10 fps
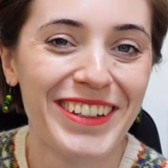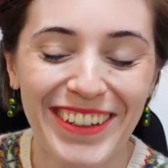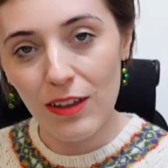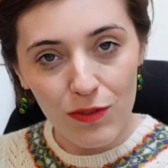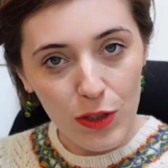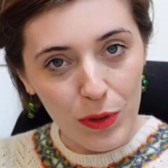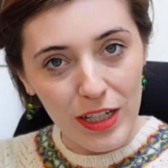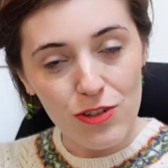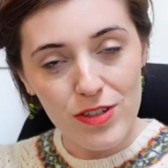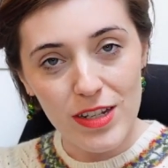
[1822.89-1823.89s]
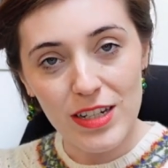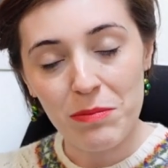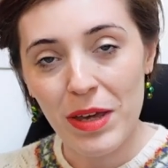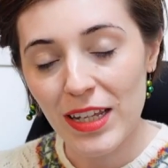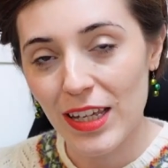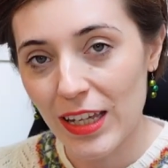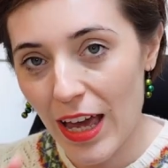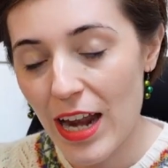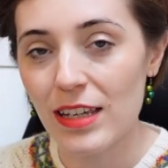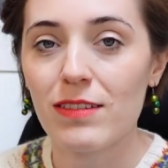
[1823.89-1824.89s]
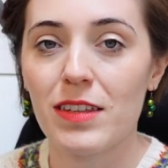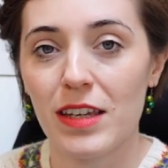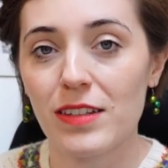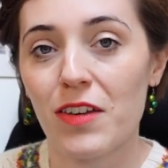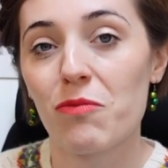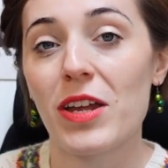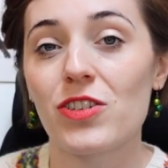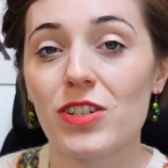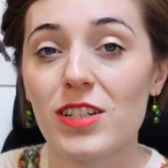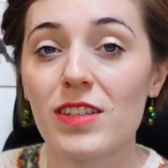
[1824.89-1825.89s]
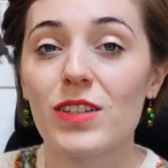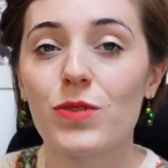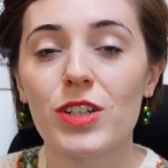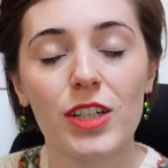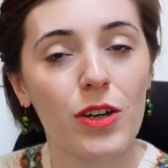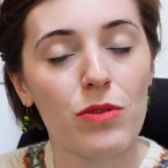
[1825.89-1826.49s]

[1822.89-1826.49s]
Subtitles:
If you are interested in making any of the things I've mentioned in this video,